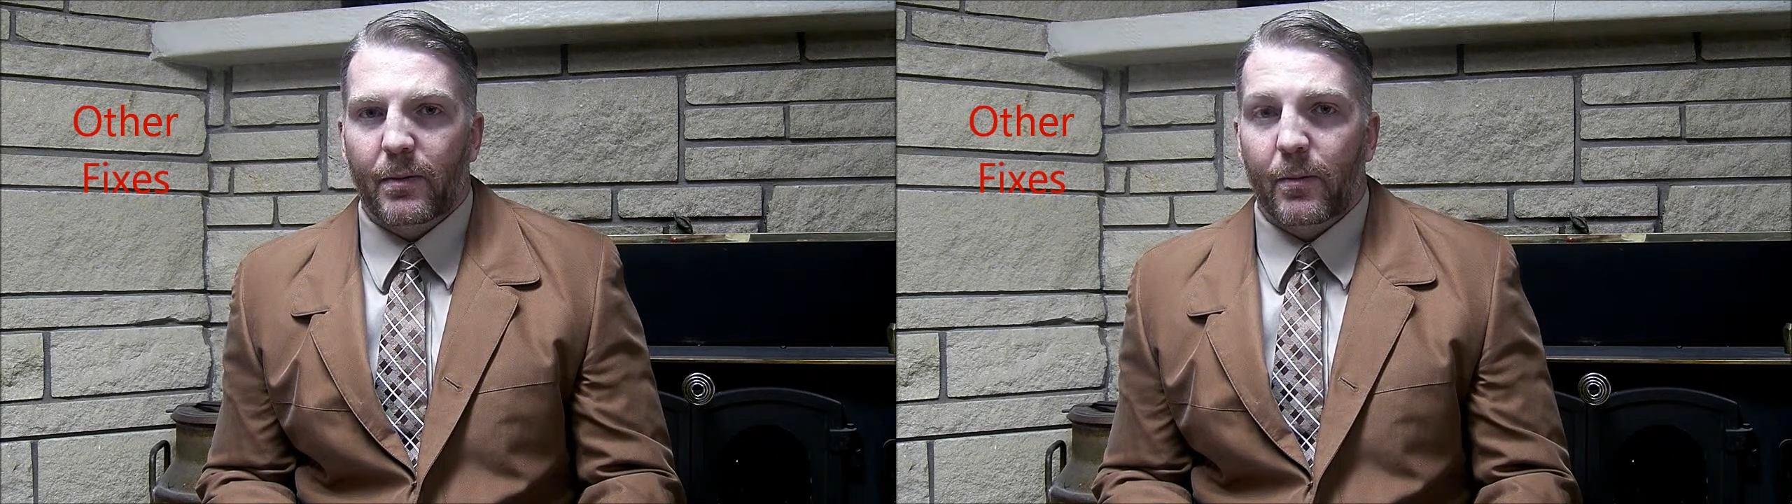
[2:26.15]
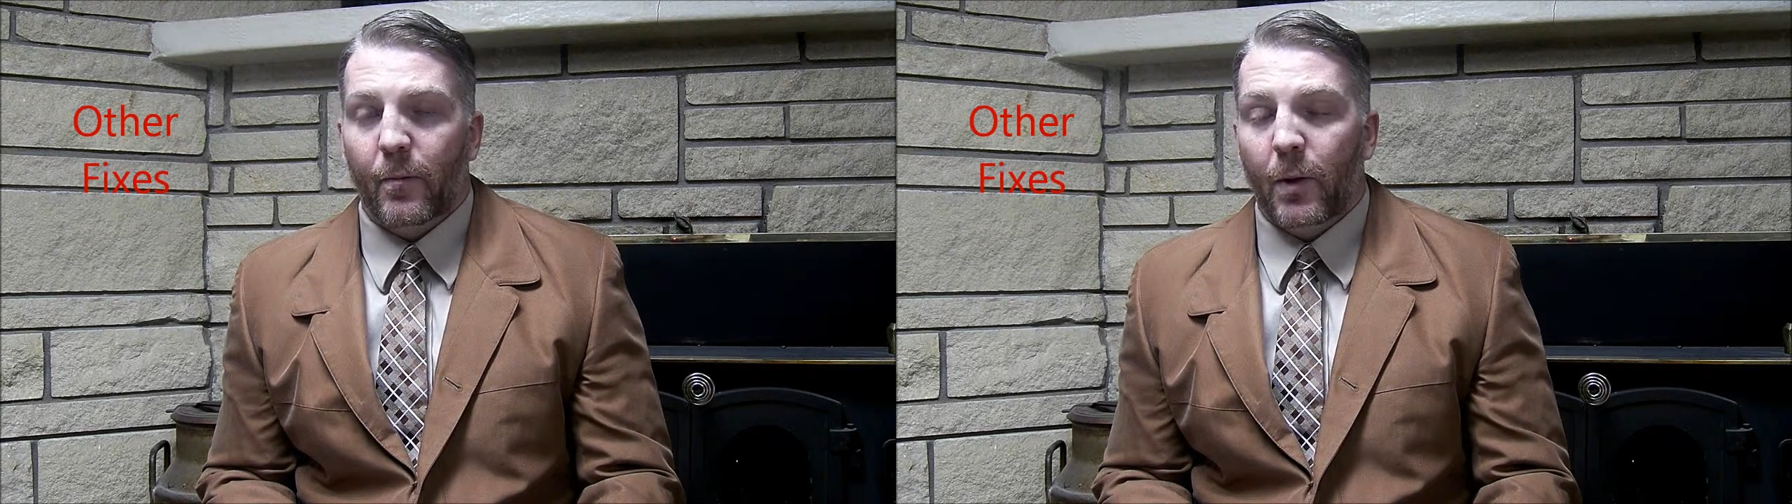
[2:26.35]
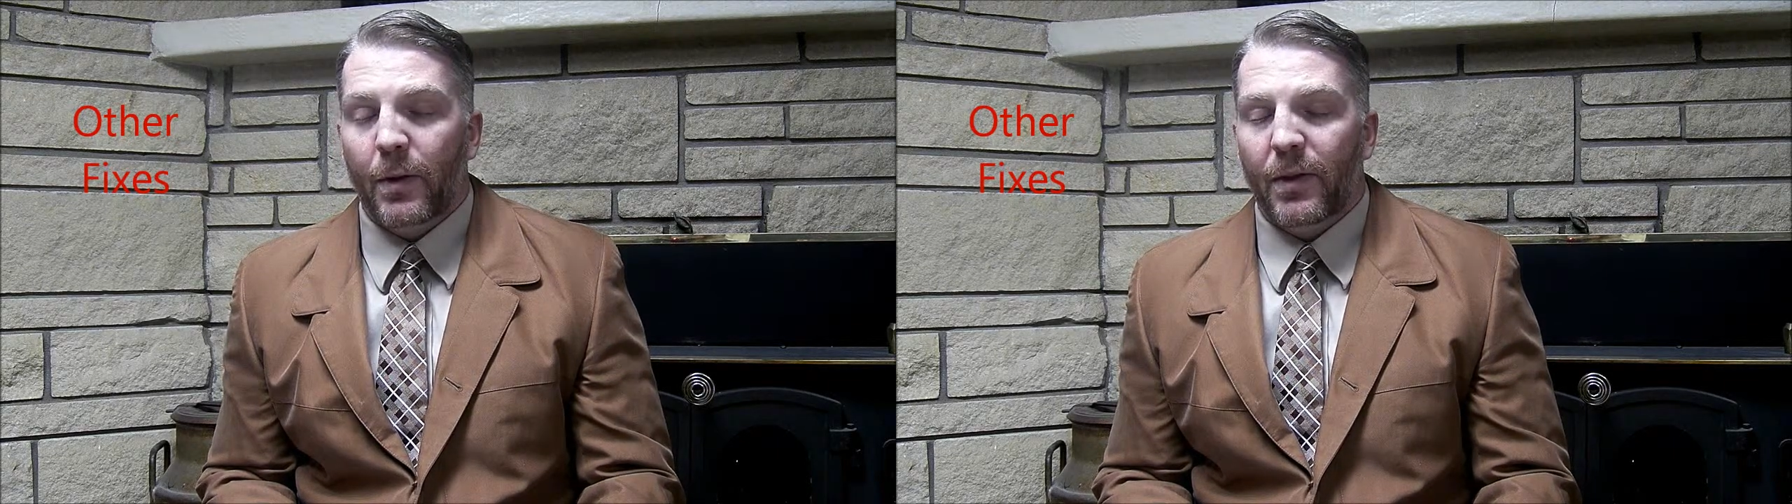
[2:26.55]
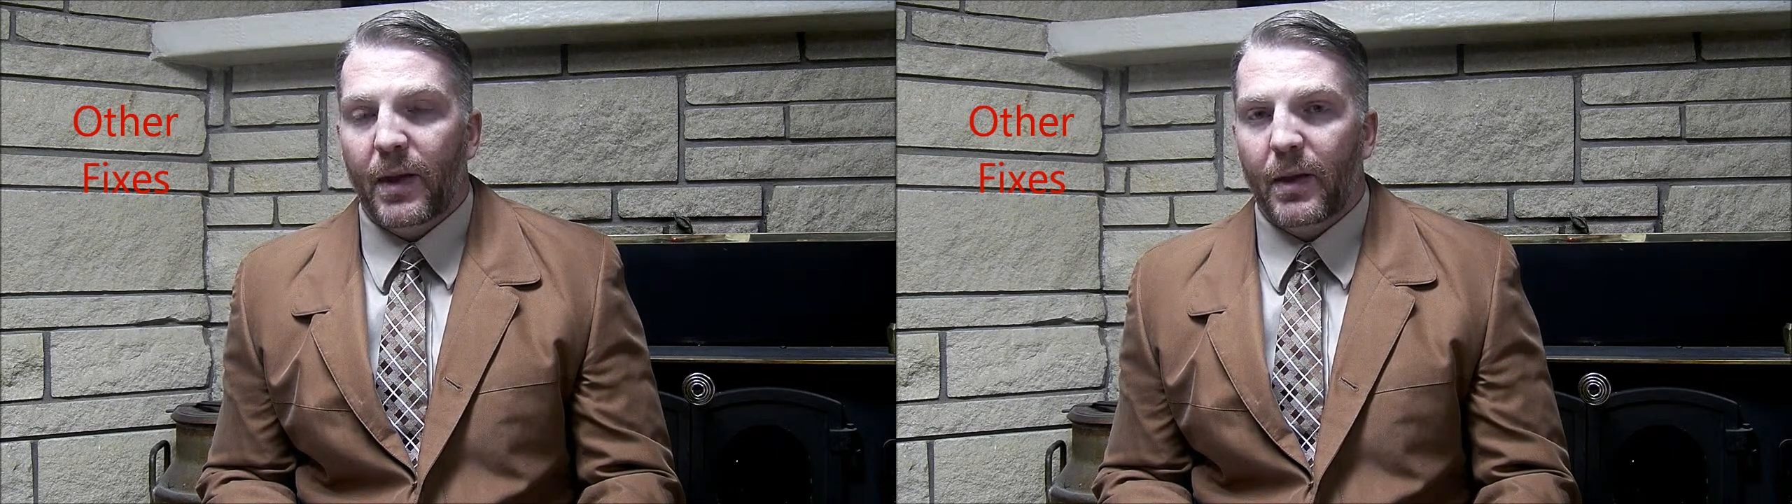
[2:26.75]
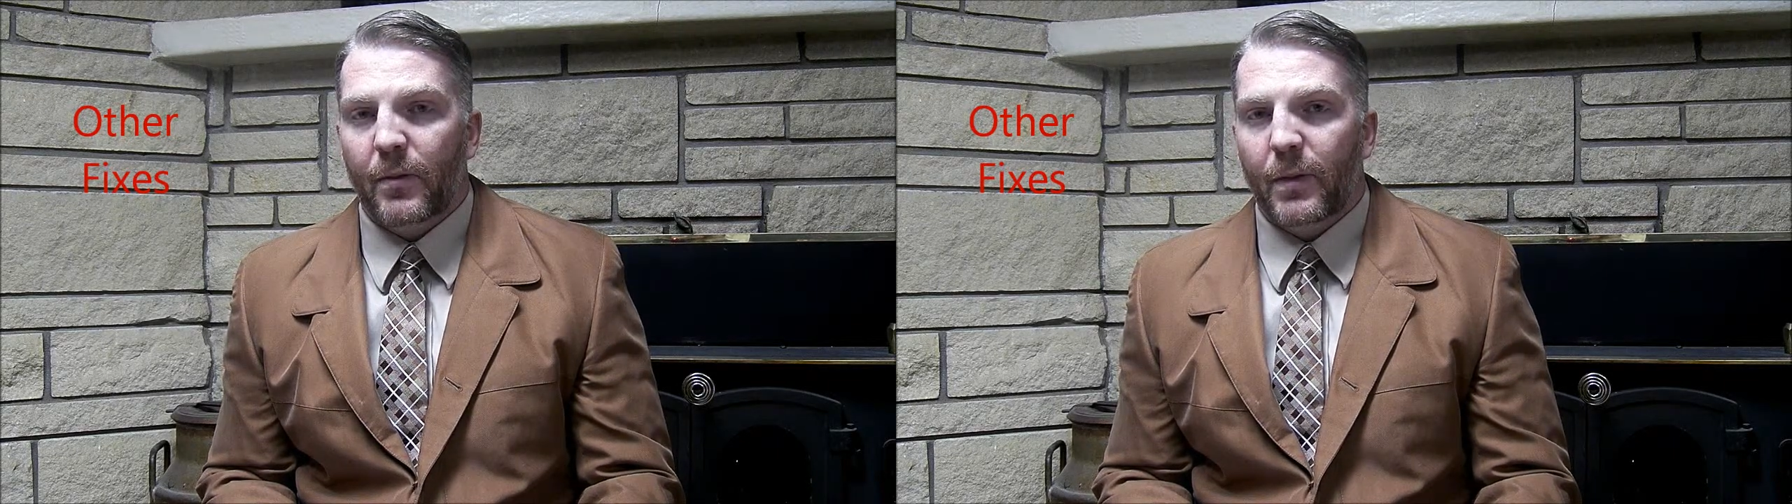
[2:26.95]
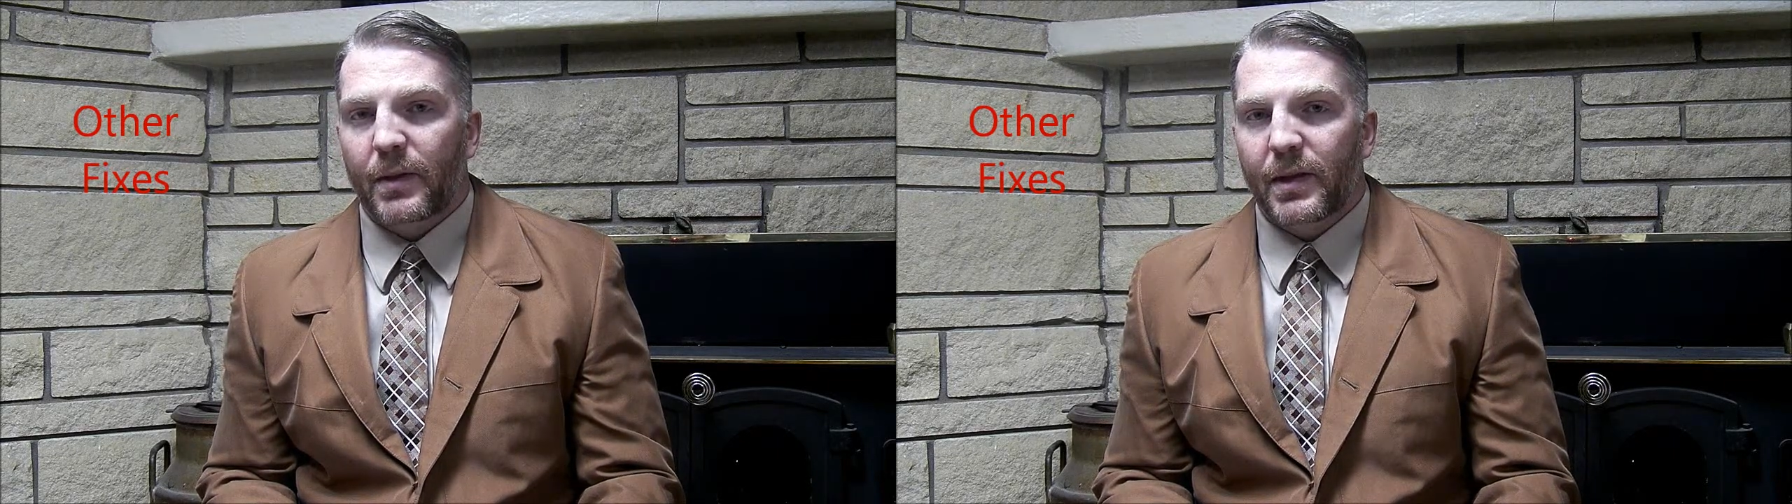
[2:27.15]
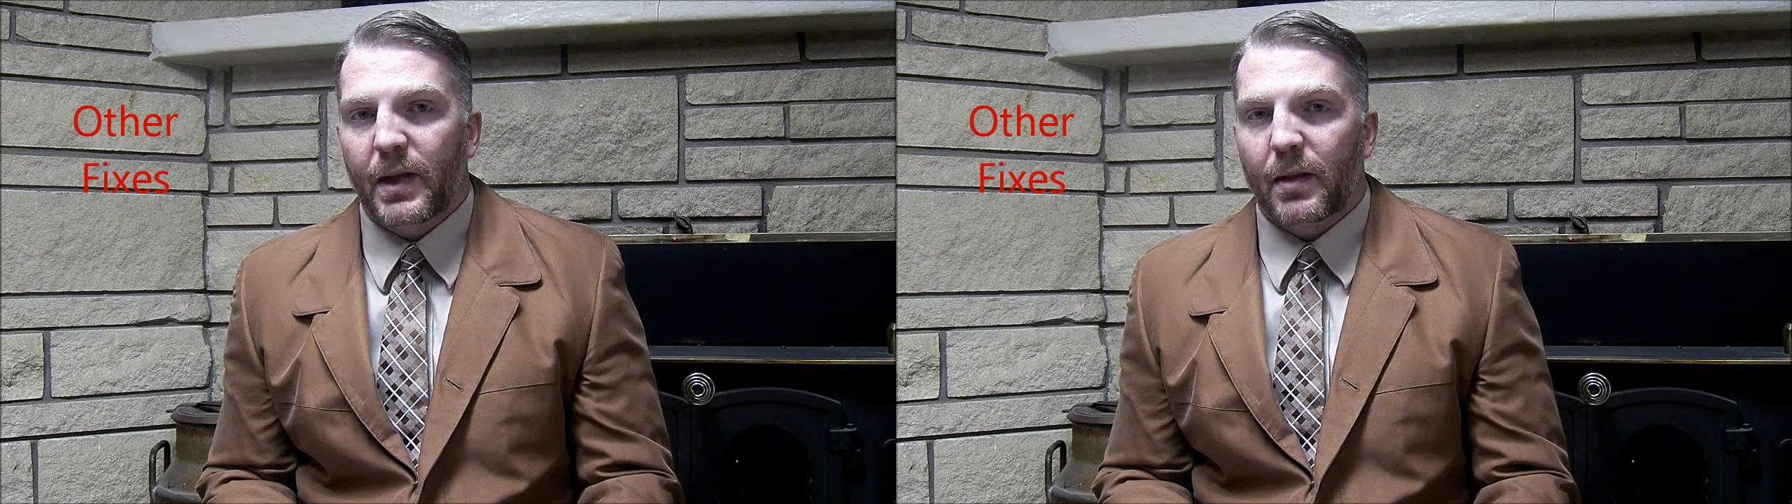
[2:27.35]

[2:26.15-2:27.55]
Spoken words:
One thing that we see